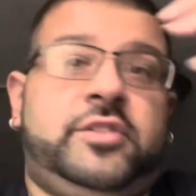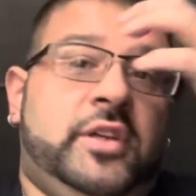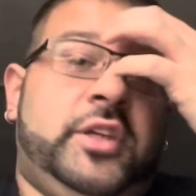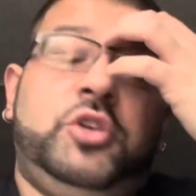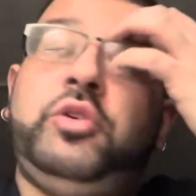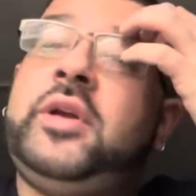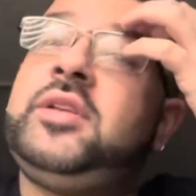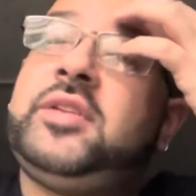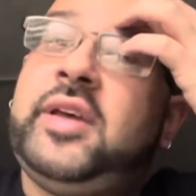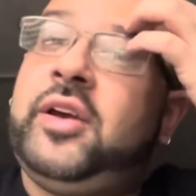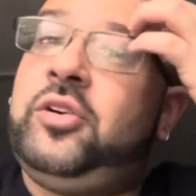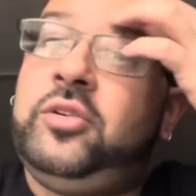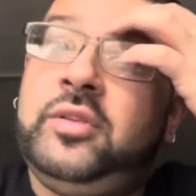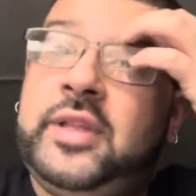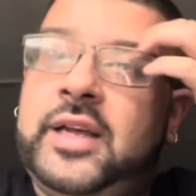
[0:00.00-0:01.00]
Like, you can
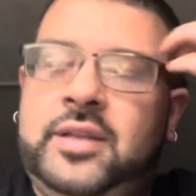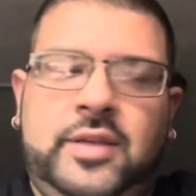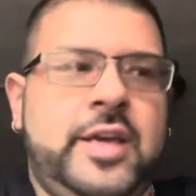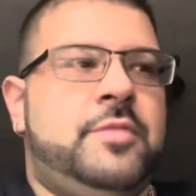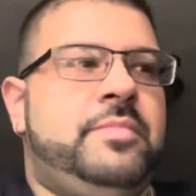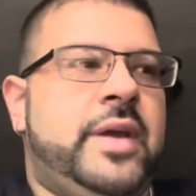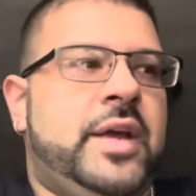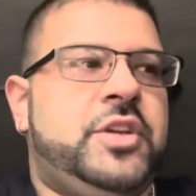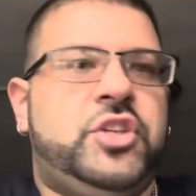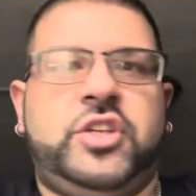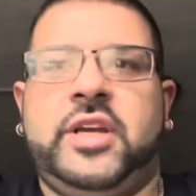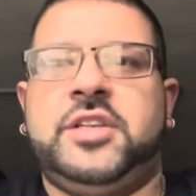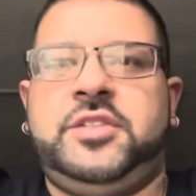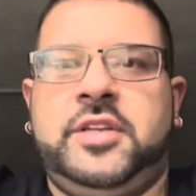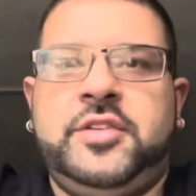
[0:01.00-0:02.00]
tell that Dead Man's
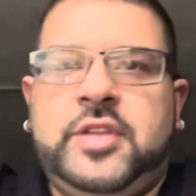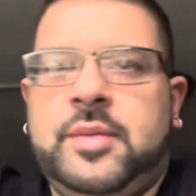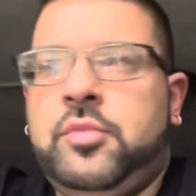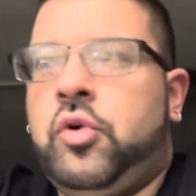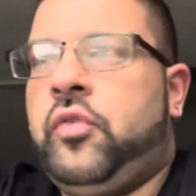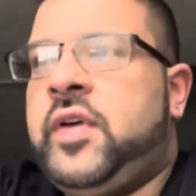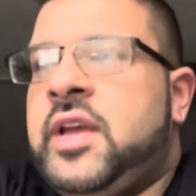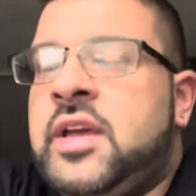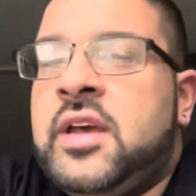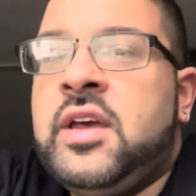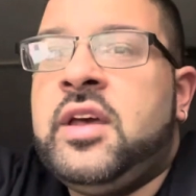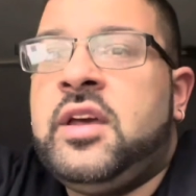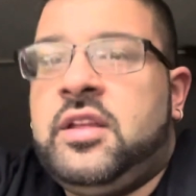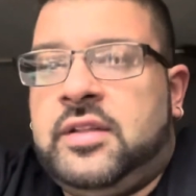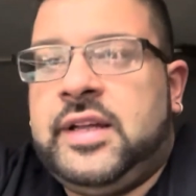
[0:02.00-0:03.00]
Chest is a movie
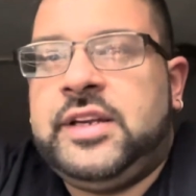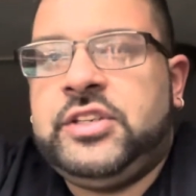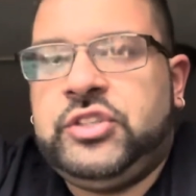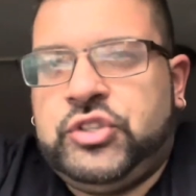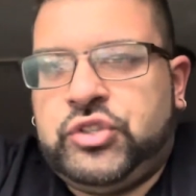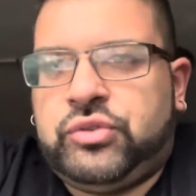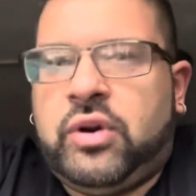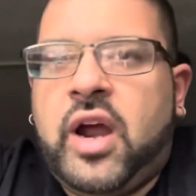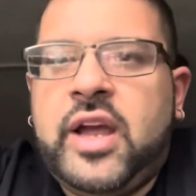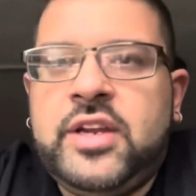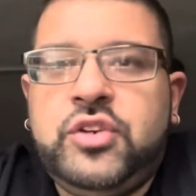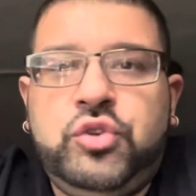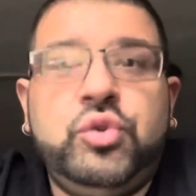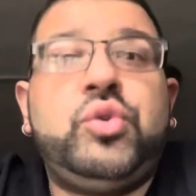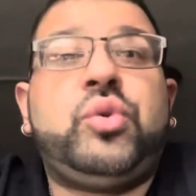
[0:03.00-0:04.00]
that is trying
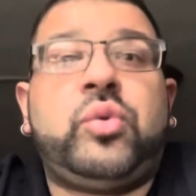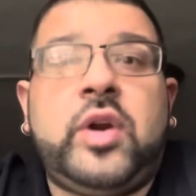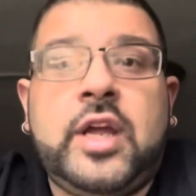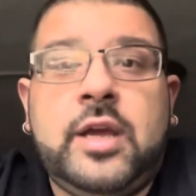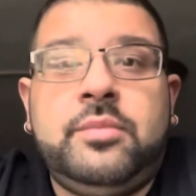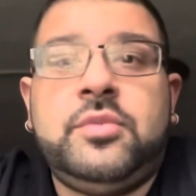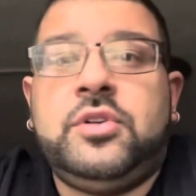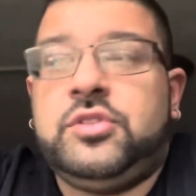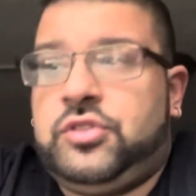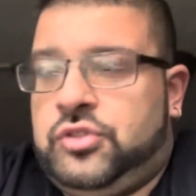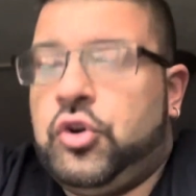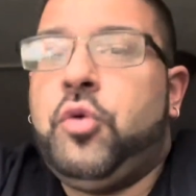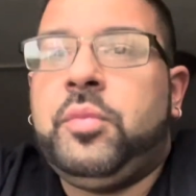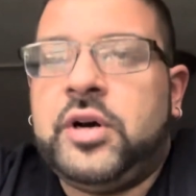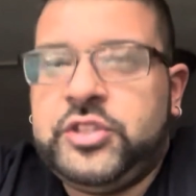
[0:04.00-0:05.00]
to cram
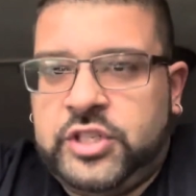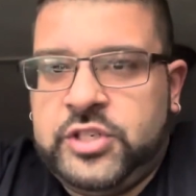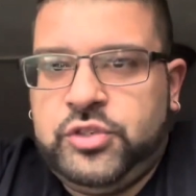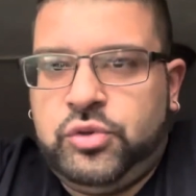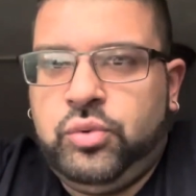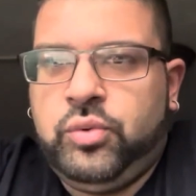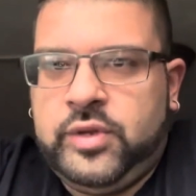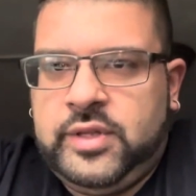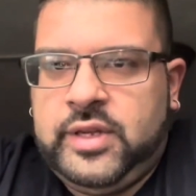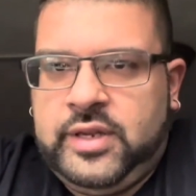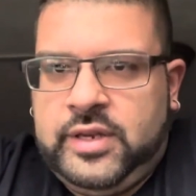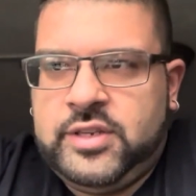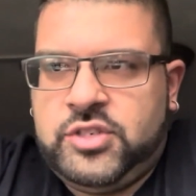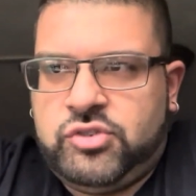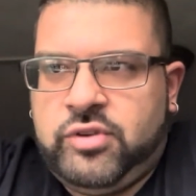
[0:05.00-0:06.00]
so much into what
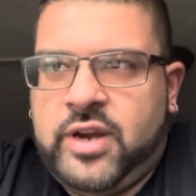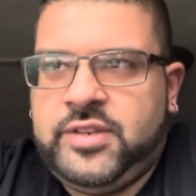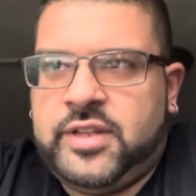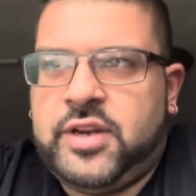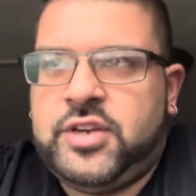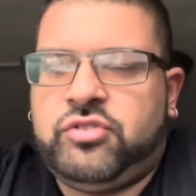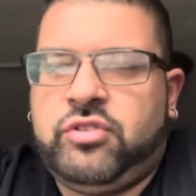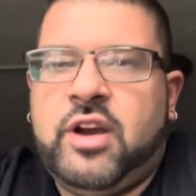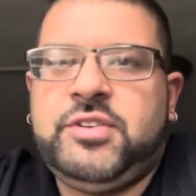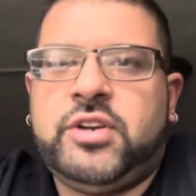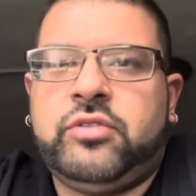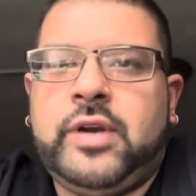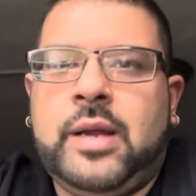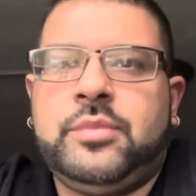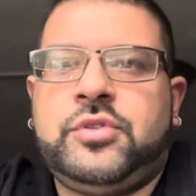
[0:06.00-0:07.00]
that is trying to
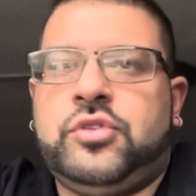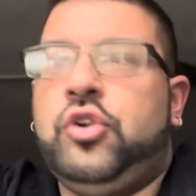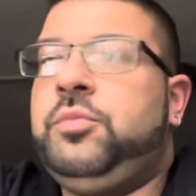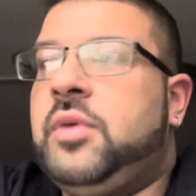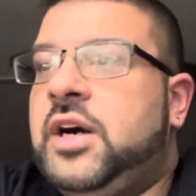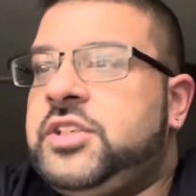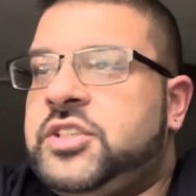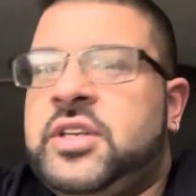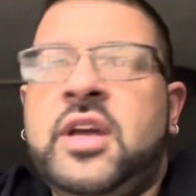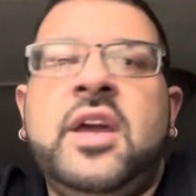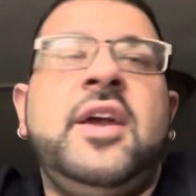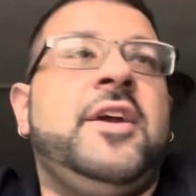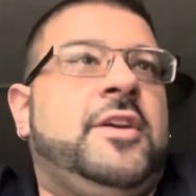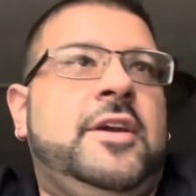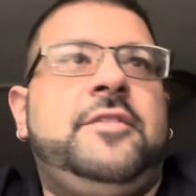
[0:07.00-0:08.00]
cram so much,
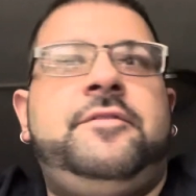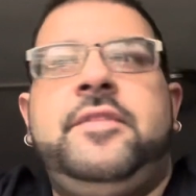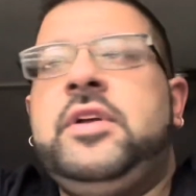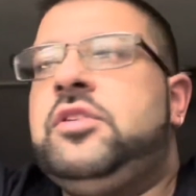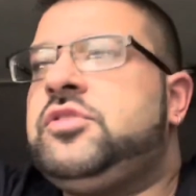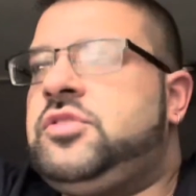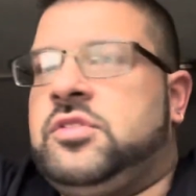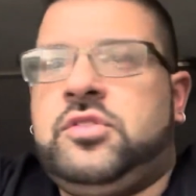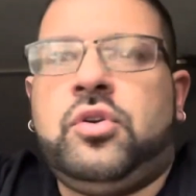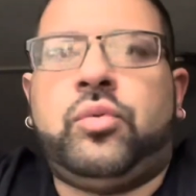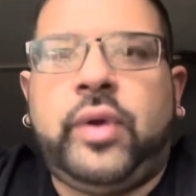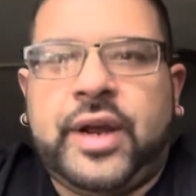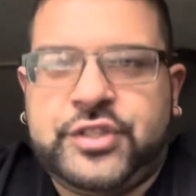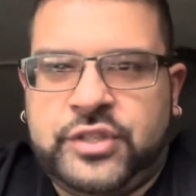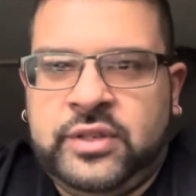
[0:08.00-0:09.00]
it feels
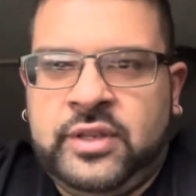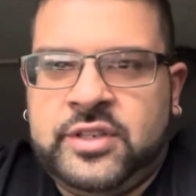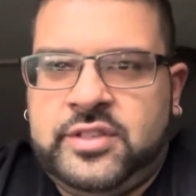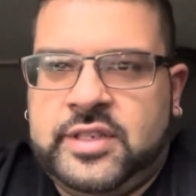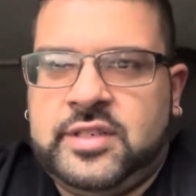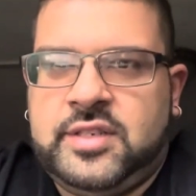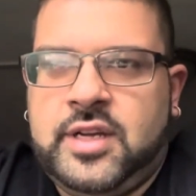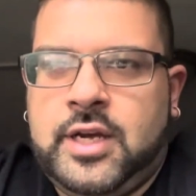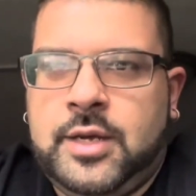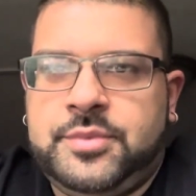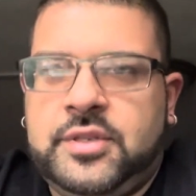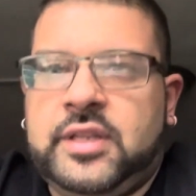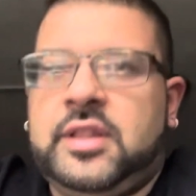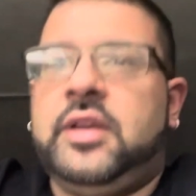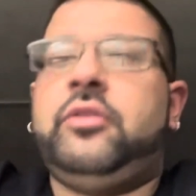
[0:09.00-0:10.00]
directionless at times.
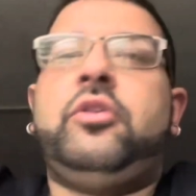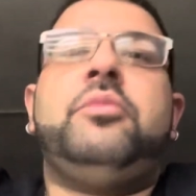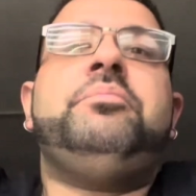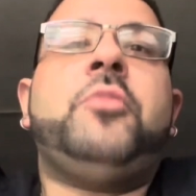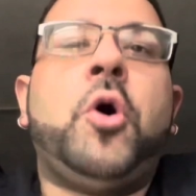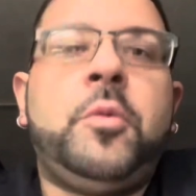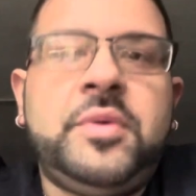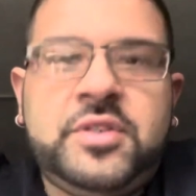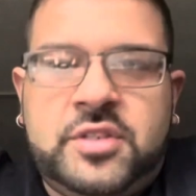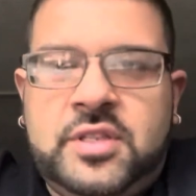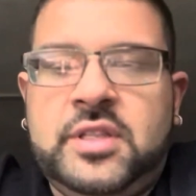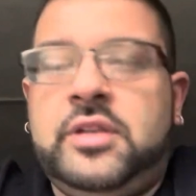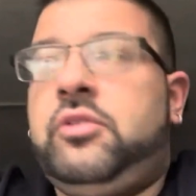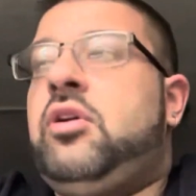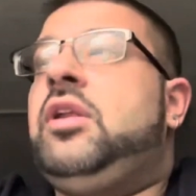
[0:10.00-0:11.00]
Like, there are moments,
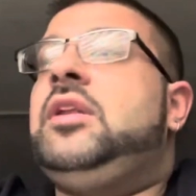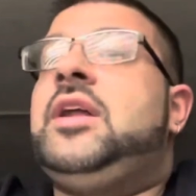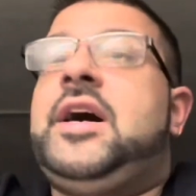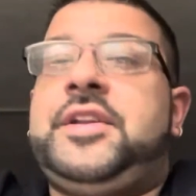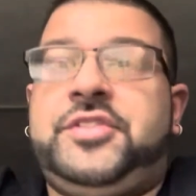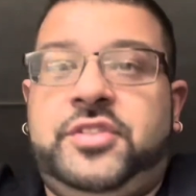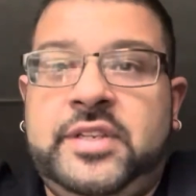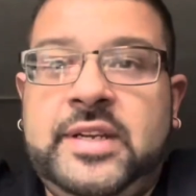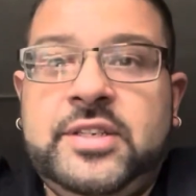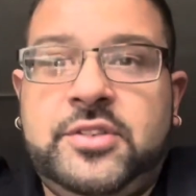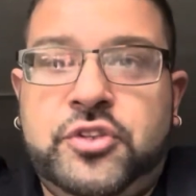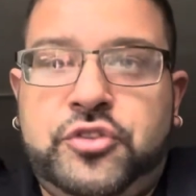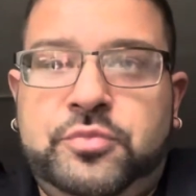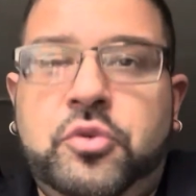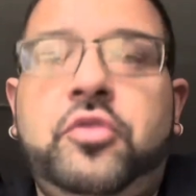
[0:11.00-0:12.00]
there are a lot of scenes in
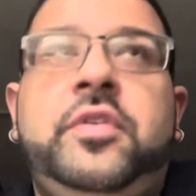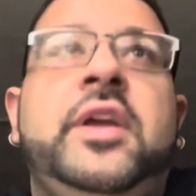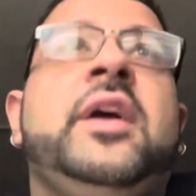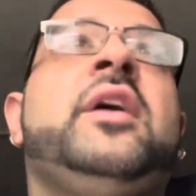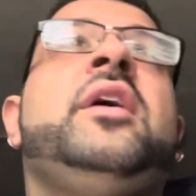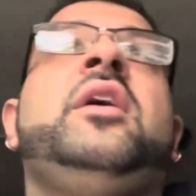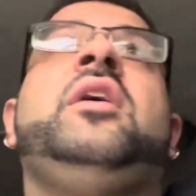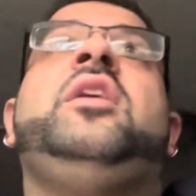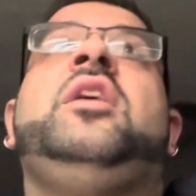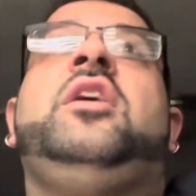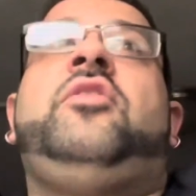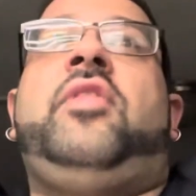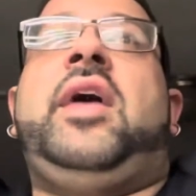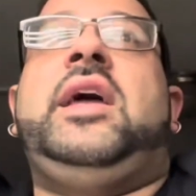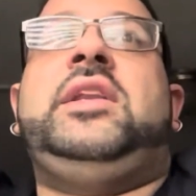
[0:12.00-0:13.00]
this movie
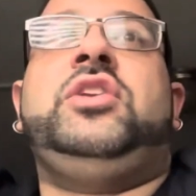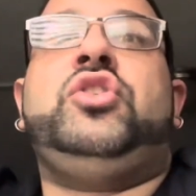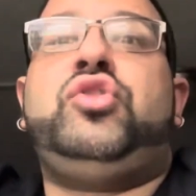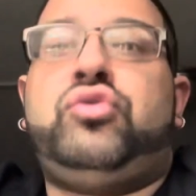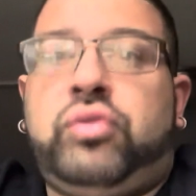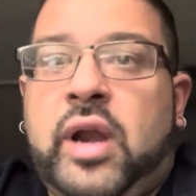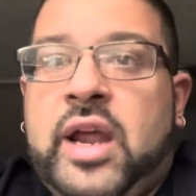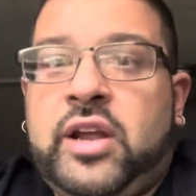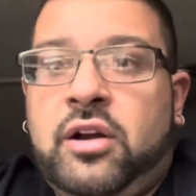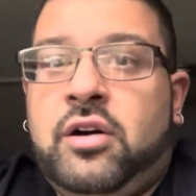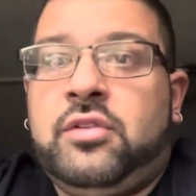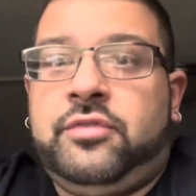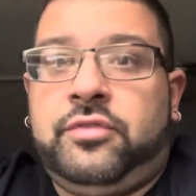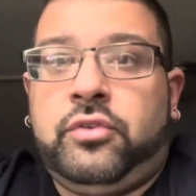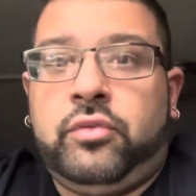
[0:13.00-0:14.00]
that drag
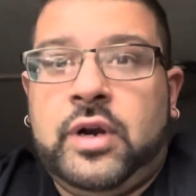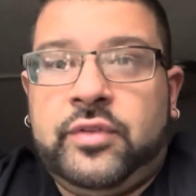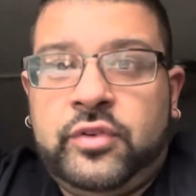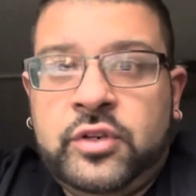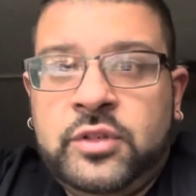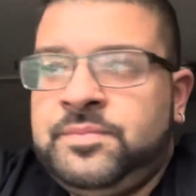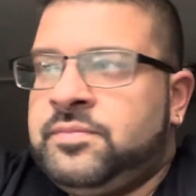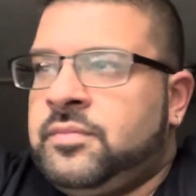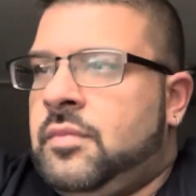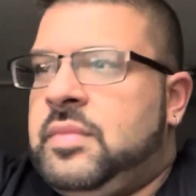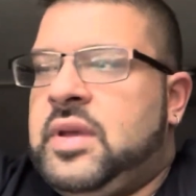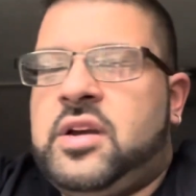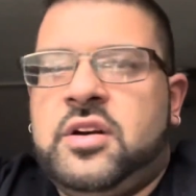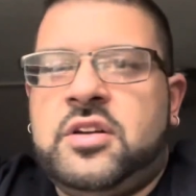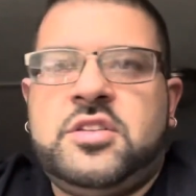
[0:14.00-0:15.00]
on forever
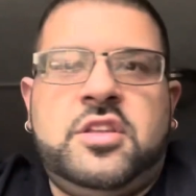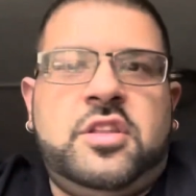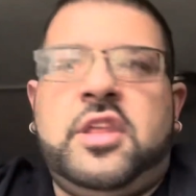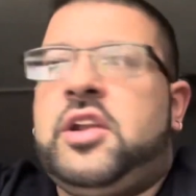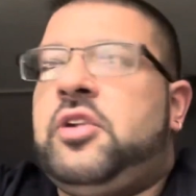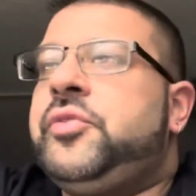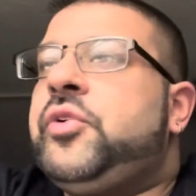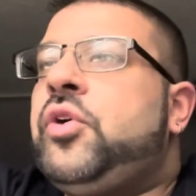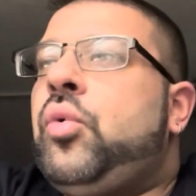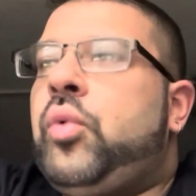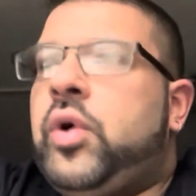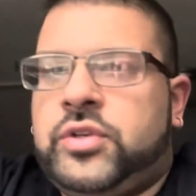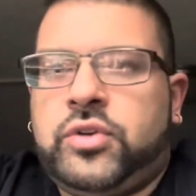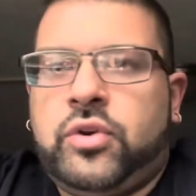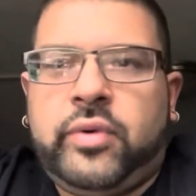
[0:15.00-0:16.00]
because they don't know
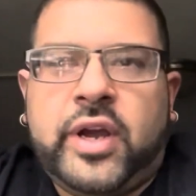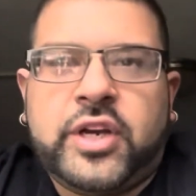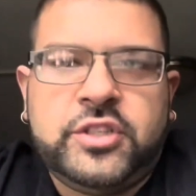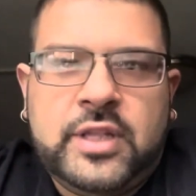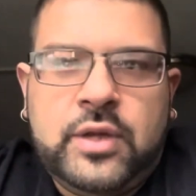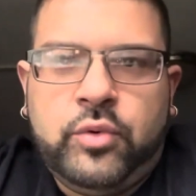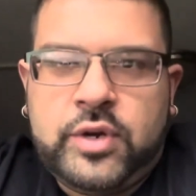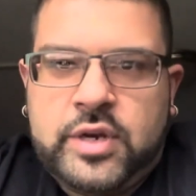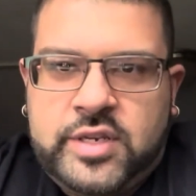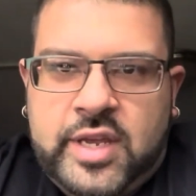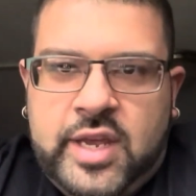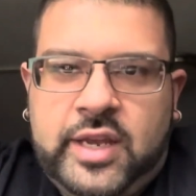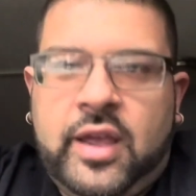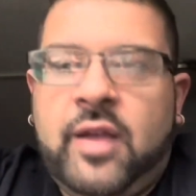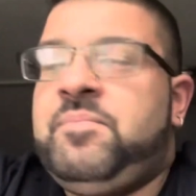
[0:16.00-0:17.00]
what direction they want to
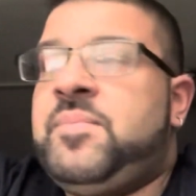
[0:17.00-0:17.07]
take.